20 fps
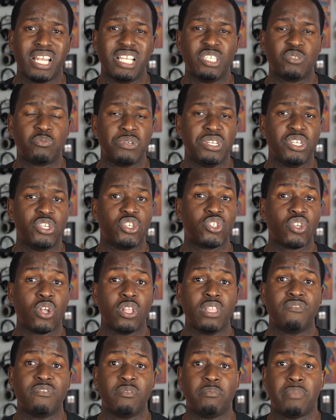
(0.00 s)
and it's pretty
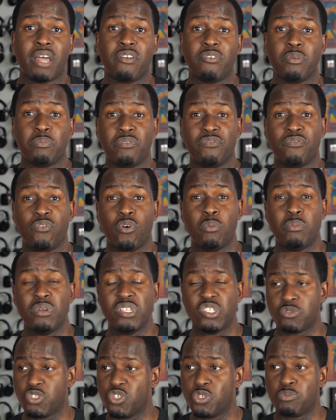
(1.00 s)
solid for battery
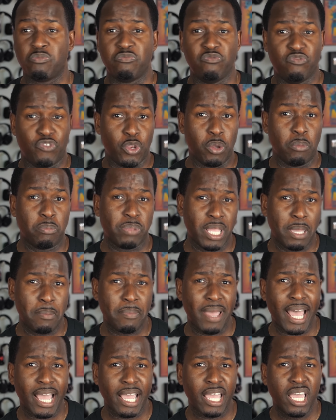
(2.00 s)
performance, just video
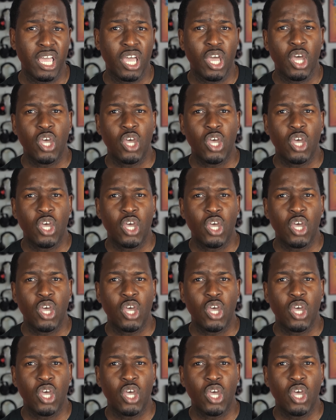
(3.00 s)
playback.